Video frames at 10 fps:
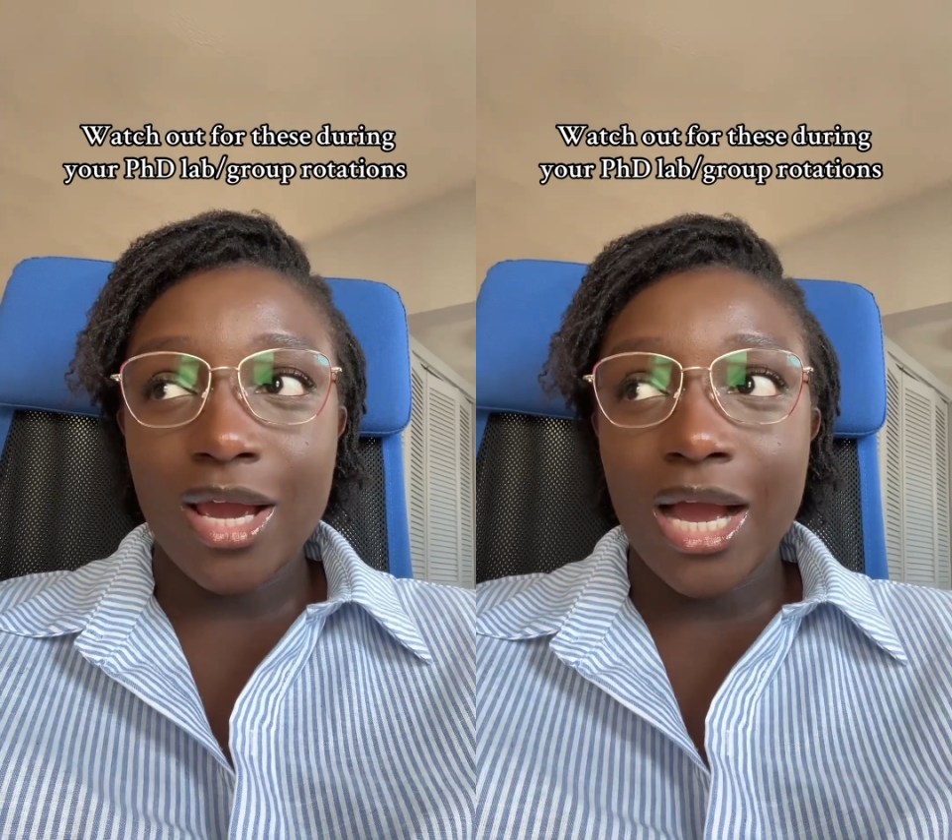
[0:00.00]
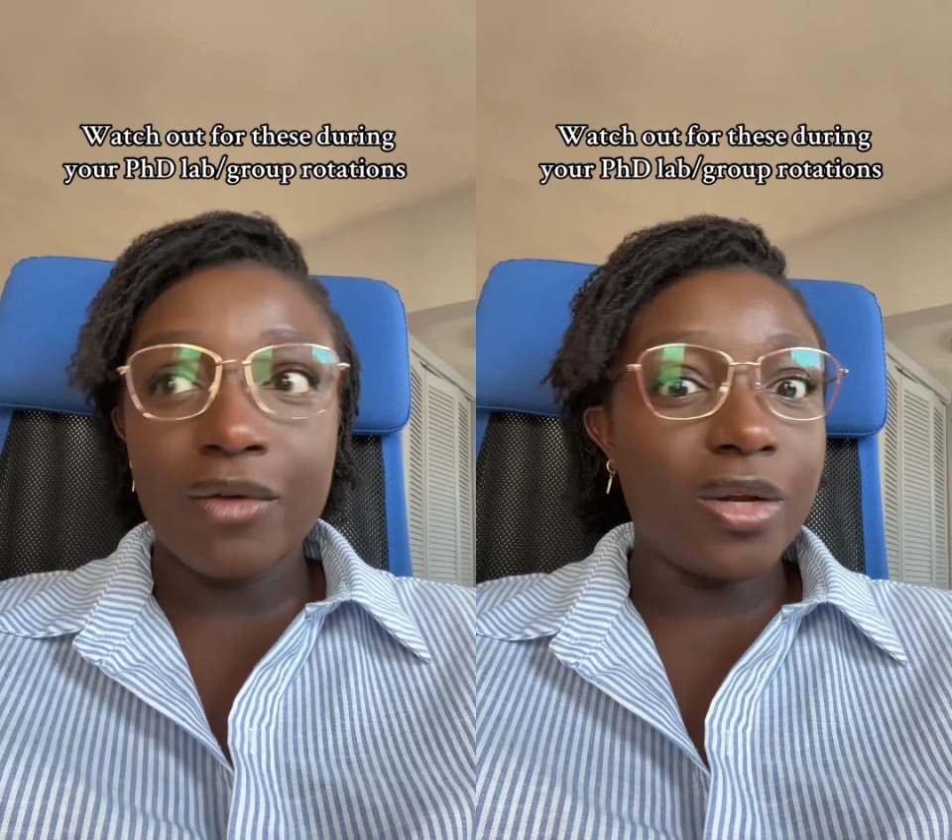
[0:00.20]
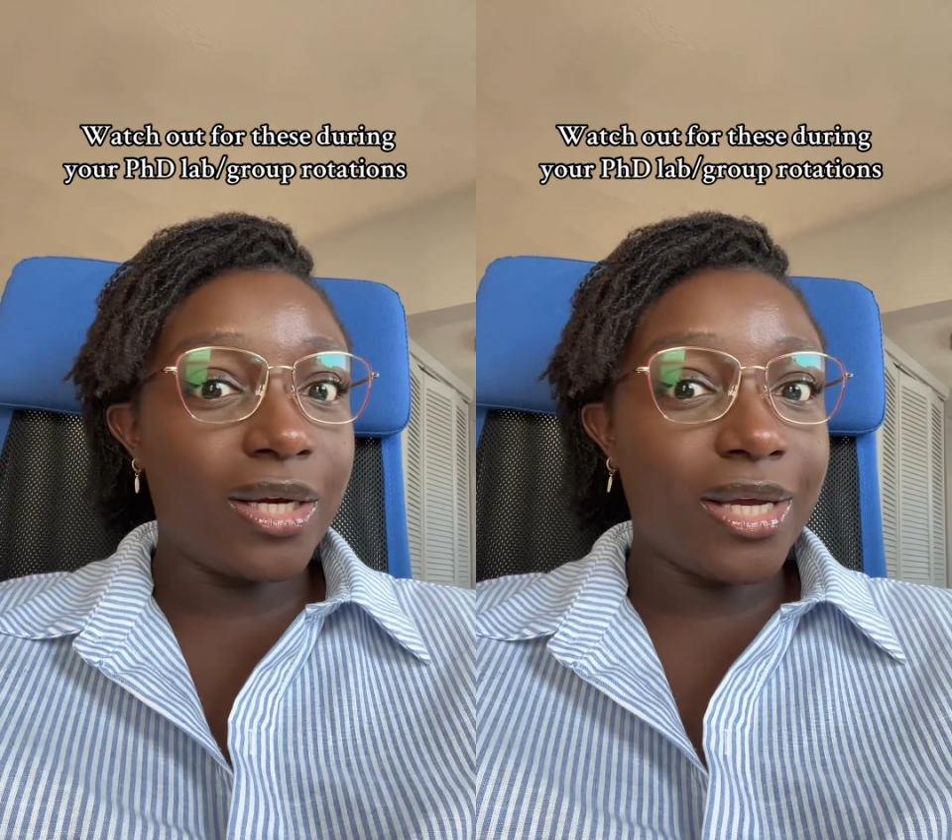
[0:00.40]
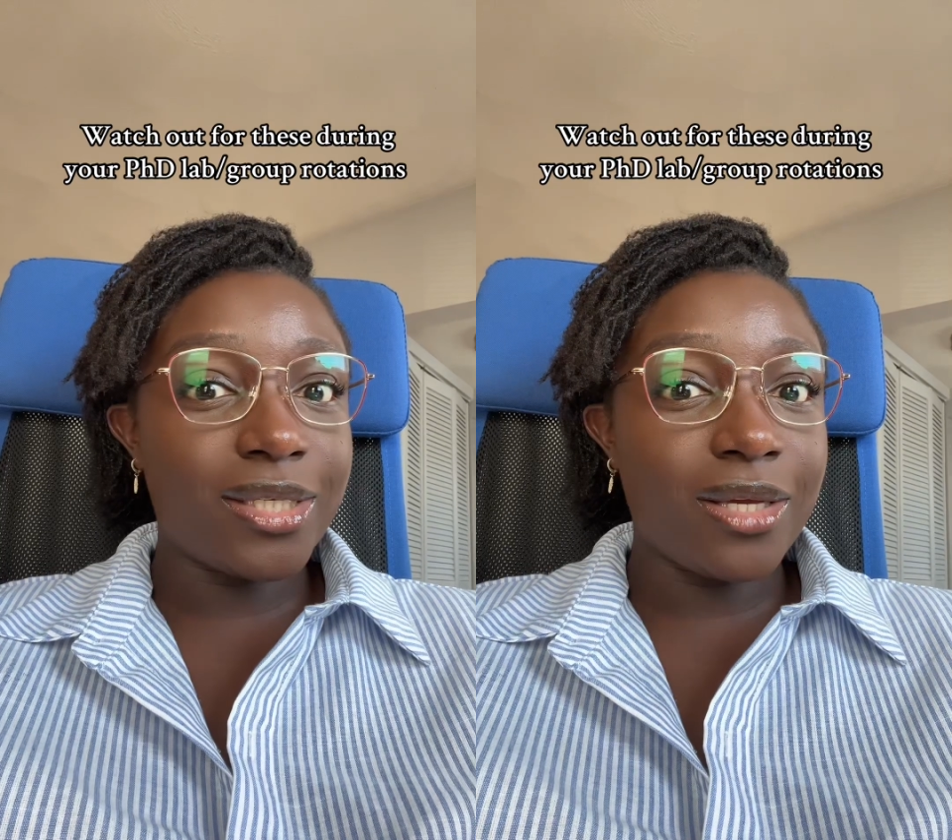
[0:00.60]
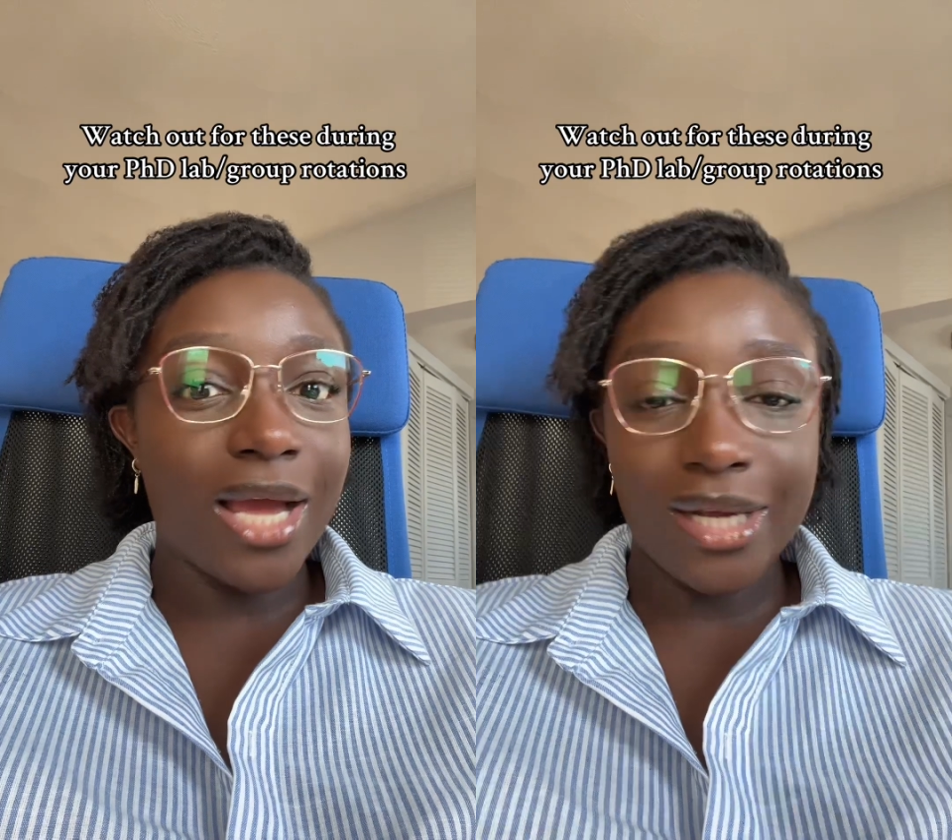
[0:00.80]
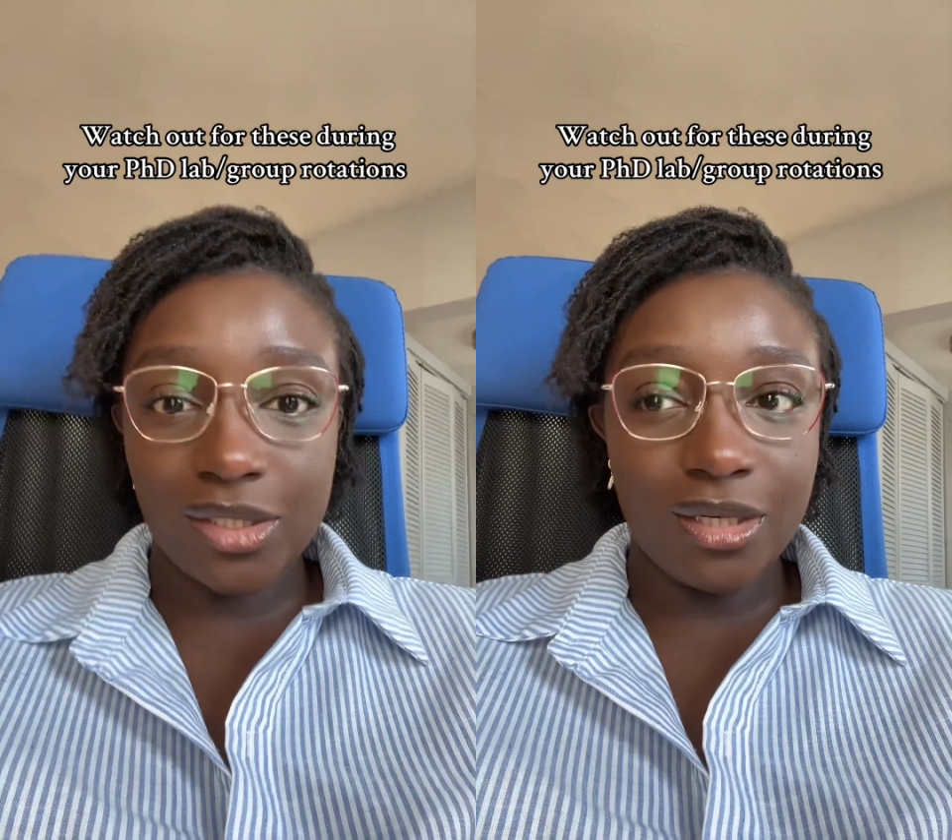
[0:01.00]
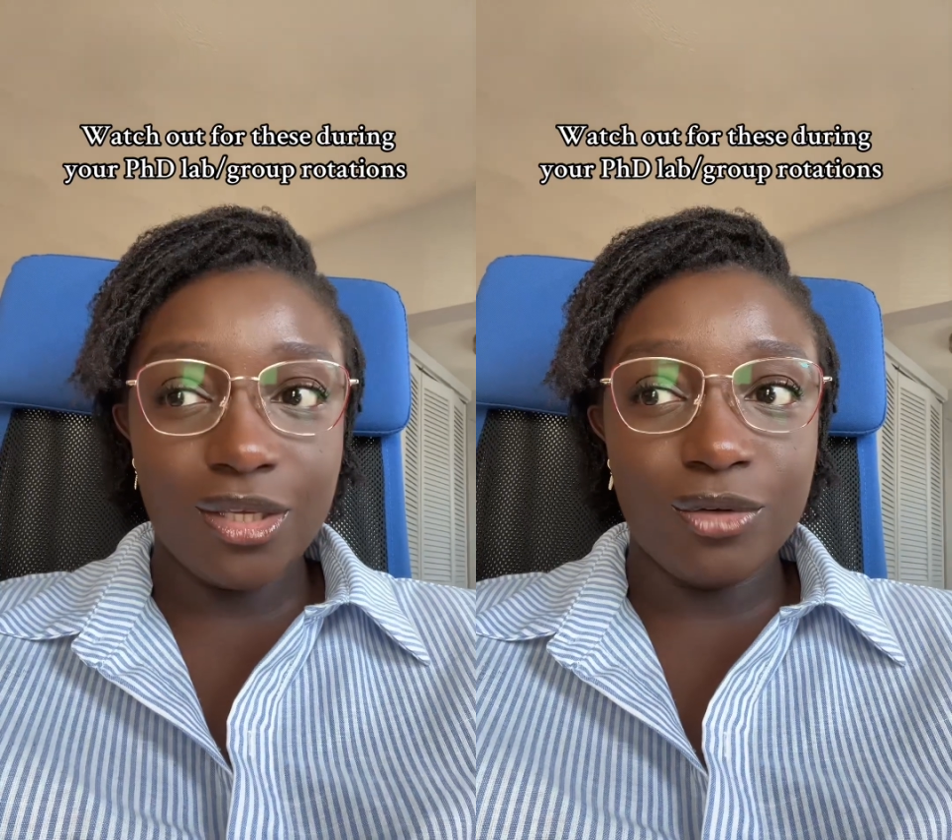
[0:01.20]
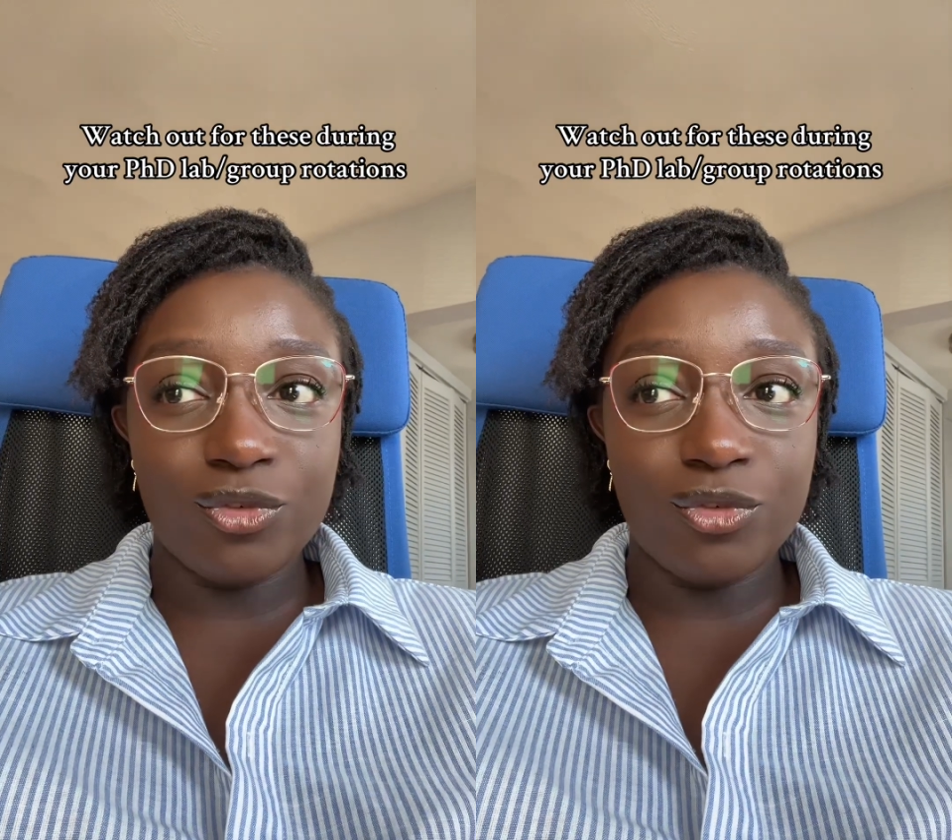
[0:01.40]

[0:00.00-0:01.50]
and realize that actually you've